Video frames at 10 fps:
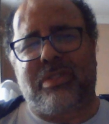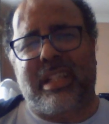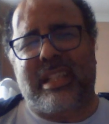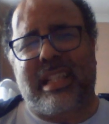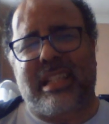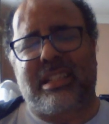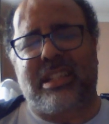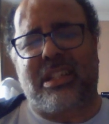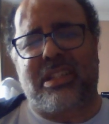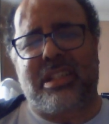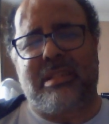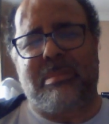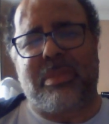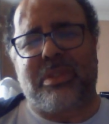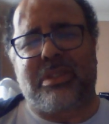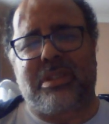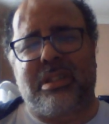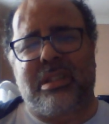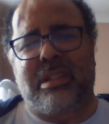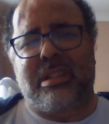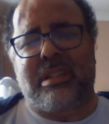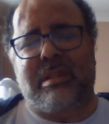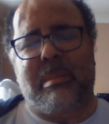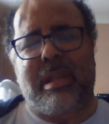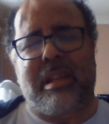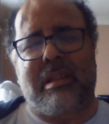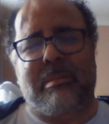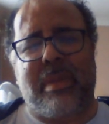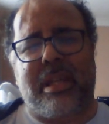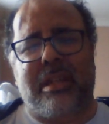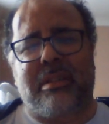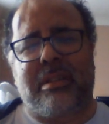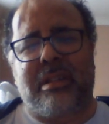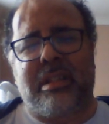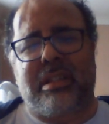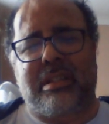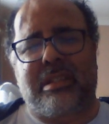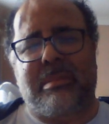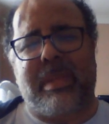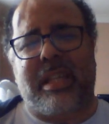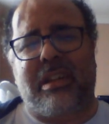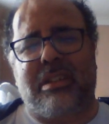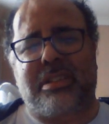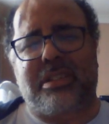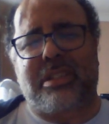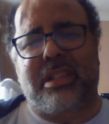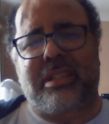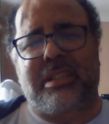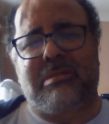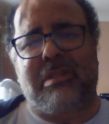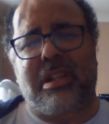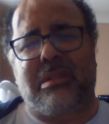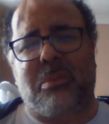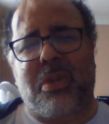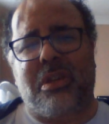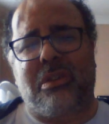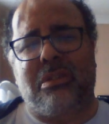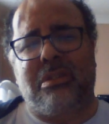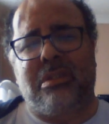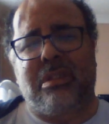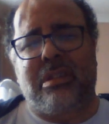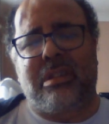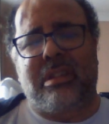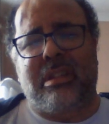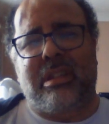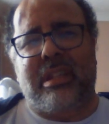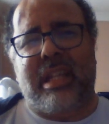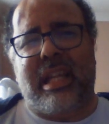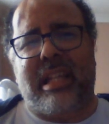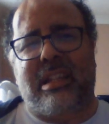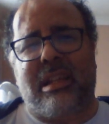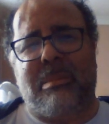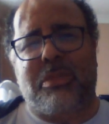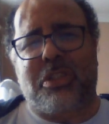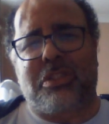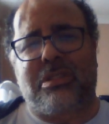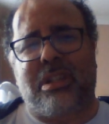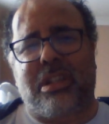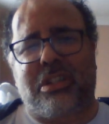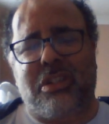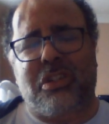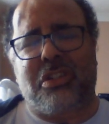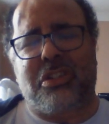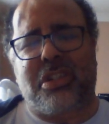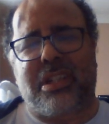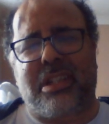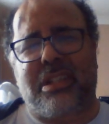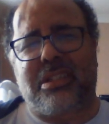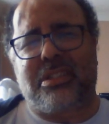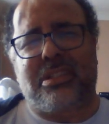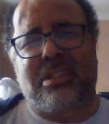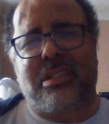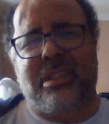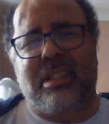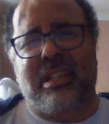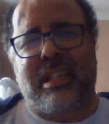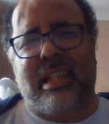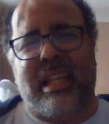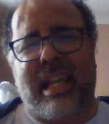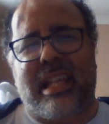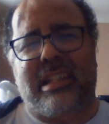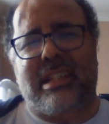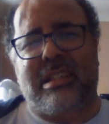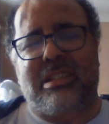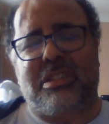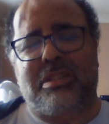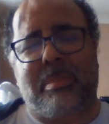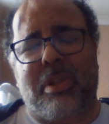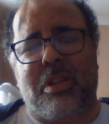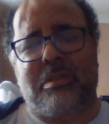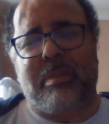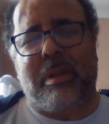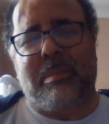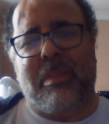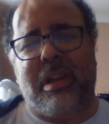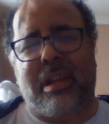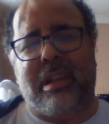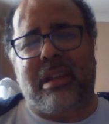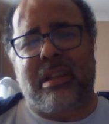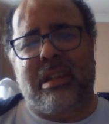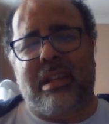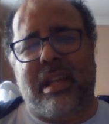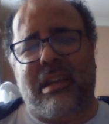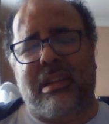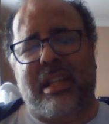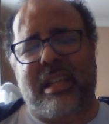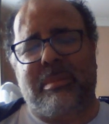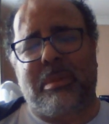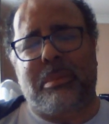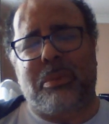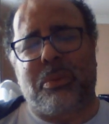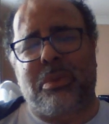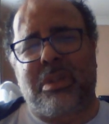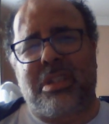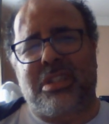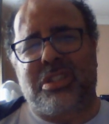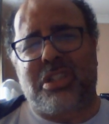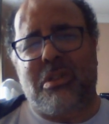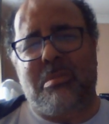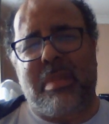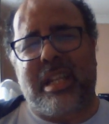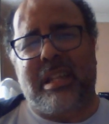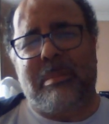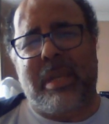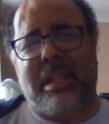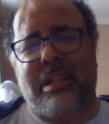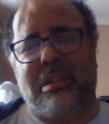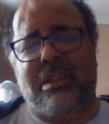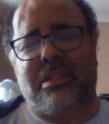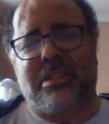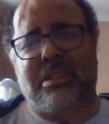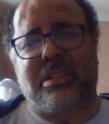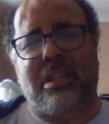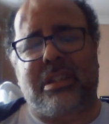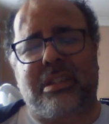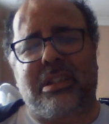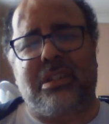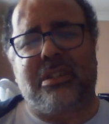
fantastic achievements that men have made to make our society run well. And I'm just acknowledging this, and it just blows my mind how capable so many men in our society